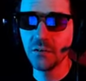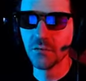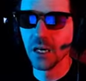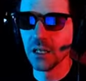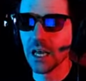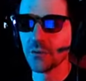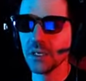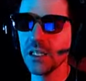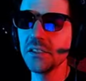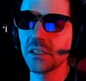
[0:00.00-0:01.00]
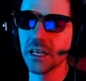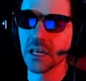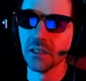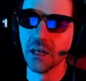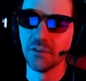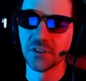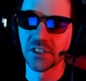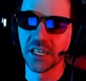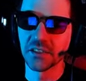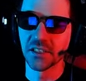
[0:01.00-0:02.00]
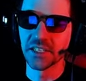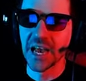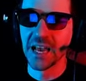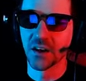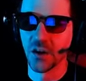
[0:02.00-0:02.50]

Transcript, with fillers: Well, I released like a level 6 attack